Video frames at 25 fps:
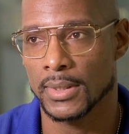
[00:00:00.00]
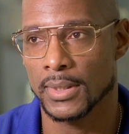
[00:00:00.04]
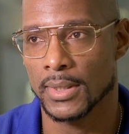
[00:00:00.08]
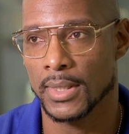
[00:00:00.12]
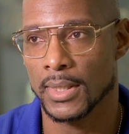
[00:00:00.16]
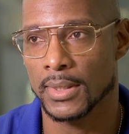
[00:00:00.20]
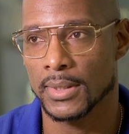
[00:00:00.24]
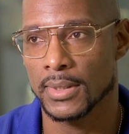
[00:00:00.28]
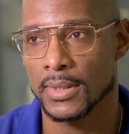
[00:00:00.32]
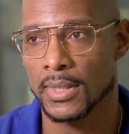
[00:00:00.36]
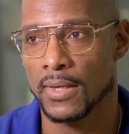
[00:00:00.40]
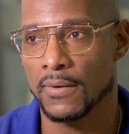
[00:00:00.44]

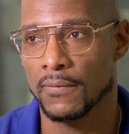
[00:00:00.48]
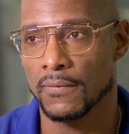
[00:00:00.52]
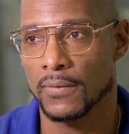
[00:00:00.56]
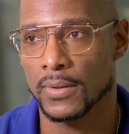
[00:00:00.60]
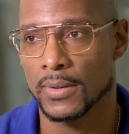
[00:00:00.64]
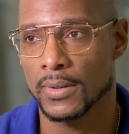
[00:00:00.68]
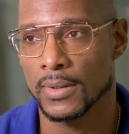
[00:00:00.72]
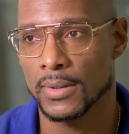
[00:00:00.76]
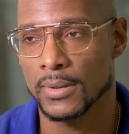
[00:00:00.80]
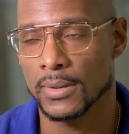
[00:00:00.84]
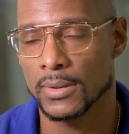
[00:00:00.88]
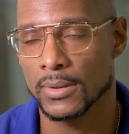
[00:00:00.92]
I
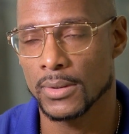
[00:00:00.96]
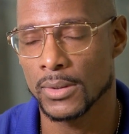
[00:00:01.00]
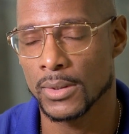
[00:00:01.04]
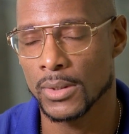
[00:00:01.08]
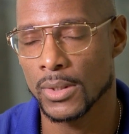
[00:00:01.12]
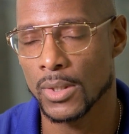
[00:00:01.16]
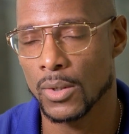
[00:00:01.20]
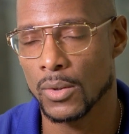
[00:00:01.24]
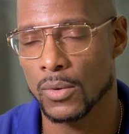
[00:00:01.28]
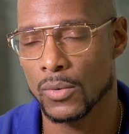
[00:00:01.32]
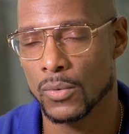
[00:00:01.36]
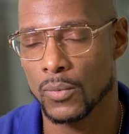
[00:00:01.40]
definitely
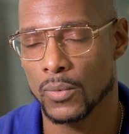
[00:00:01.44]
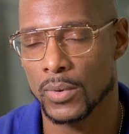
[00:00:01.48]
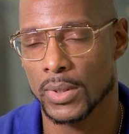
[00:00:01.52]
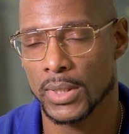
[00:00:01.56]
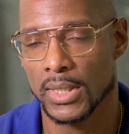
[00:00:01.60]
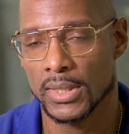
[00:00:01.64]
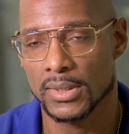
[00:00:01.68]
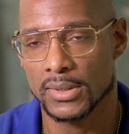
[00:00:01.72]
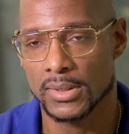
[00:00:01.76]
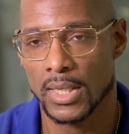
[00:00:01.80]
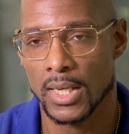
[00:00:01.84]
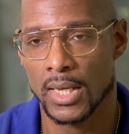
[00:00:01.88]
know what
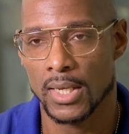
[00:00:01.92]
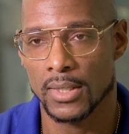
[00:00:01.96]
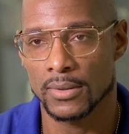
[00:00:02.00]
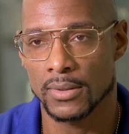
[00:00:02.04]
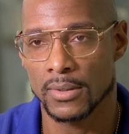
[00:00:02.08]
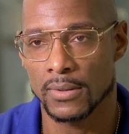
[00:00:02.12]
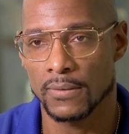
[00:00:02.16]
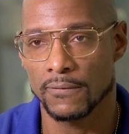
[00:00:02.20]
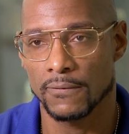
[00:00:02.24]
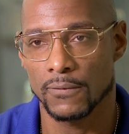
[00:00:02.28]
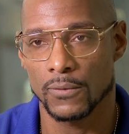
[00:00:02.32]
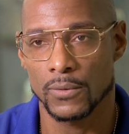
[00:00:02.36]
I signed
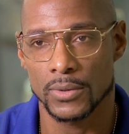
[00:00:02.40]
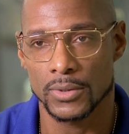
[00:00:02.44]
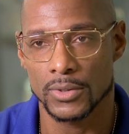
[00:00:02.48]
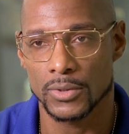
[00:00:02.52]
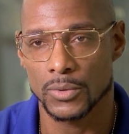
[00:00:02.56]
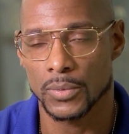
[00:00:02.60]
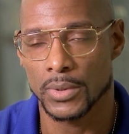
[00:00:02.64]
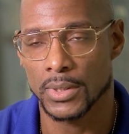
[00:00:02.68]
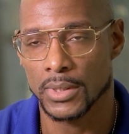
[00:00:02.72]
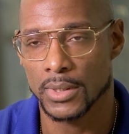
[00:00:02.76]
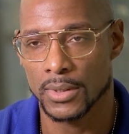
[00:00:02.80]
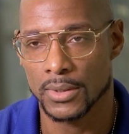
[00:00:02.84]
up for
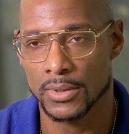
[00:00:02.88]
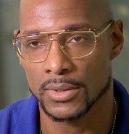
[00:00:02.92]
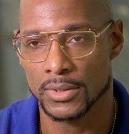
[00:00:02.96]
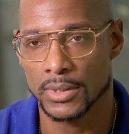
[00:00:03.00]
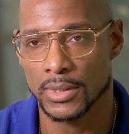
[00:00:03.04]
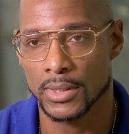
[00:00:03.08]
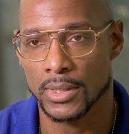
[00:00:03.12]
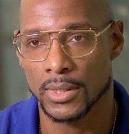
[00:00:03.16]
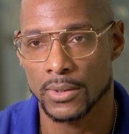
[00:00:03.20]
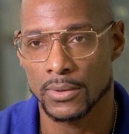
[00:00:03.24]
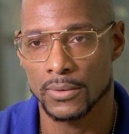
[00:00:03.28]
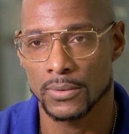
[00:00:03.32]
twenty years
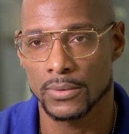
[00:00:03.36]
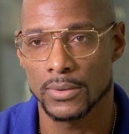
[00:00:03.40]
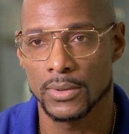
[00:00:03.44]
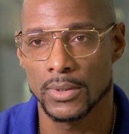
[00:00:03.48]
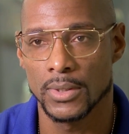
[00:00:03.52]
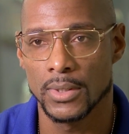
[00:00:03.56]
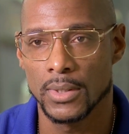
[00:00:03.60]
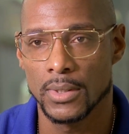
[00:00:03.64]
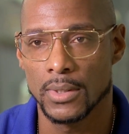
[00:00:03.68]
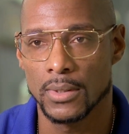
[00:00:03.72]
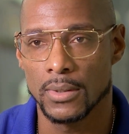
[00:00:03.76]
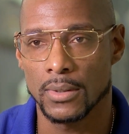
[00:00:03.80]
ago.
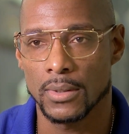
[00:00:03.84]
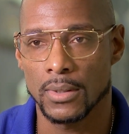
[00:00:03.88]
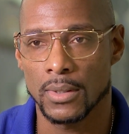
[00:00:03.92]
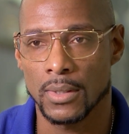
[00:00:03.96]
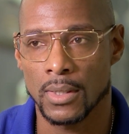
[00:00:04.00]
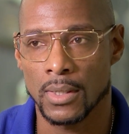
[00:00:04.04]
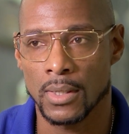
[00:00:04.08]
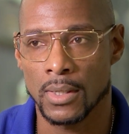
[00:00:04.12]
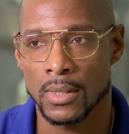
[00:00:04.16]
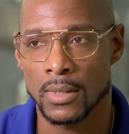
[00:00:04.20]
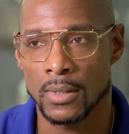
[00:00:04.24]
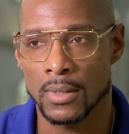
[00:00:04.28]

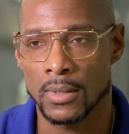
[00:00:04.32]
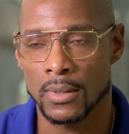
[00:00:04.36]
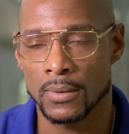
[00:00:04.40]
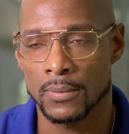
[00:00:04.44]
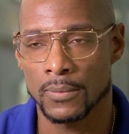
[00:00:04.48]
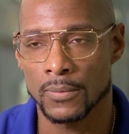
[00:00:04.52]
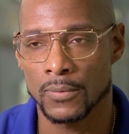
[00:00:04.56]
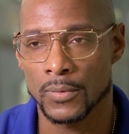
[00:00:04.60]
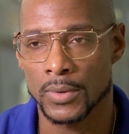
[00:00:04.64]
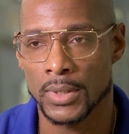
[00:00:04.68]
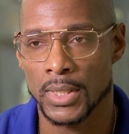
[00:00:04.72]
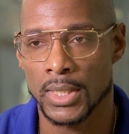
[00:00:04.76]

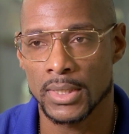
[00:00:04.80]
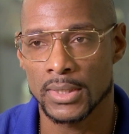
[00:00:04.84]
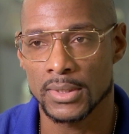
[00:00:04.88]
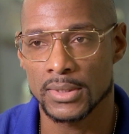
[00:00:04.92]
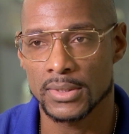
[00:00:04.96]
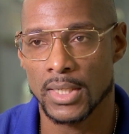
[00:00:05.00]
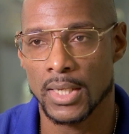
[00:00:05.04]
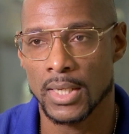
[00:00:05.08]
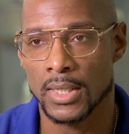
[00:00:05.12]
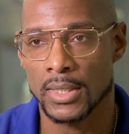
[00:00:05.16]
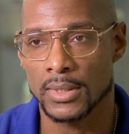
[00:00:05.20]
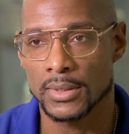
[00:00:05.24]
Um, when I
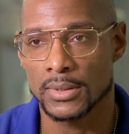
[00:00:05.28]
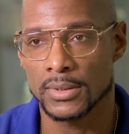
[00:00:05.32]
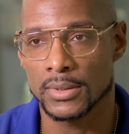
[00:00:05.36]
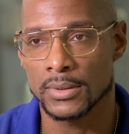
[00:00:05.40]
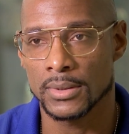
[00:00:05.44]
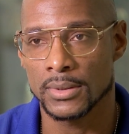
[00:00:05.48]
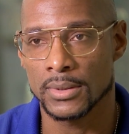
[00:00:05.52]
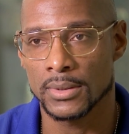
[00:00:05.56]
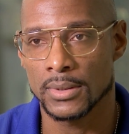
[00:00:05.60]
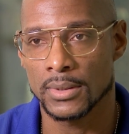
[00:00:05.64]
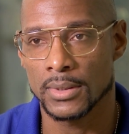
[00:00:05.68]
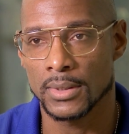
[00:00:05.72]
decided
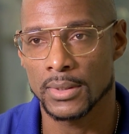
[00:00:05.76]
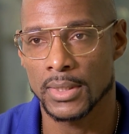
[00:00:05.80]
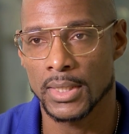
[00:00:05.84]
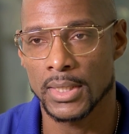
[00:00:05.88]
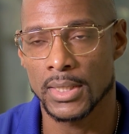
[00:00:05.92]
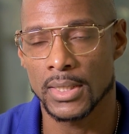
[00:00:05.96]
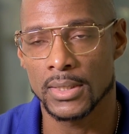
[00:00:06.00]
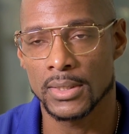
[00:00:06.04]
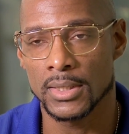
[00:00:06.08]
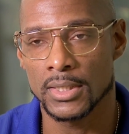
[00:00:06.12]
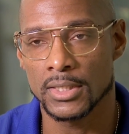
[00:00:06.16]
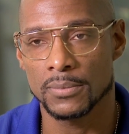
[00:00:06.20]
to
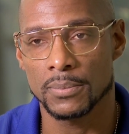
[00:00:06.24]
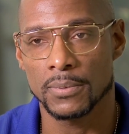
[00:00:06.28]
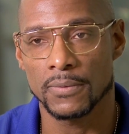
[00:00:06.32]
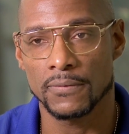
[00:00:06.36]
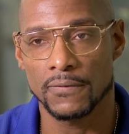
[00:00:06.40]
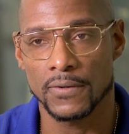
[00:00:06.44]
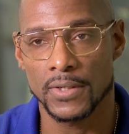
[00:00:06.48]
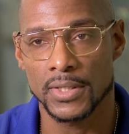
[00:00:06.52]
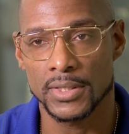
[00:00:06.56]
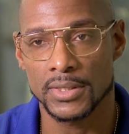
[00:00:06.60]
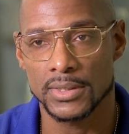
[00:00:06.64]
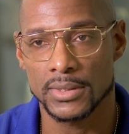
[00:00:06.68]
get in this
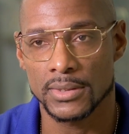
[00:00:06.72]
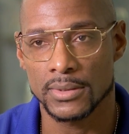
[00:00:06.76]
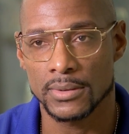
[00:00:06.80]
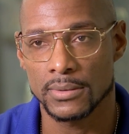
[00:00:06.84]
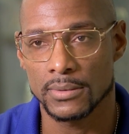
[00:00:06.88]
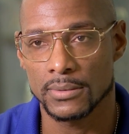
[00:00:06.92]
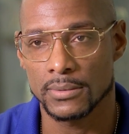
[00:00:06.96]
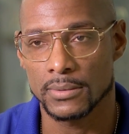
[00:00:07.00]
profession.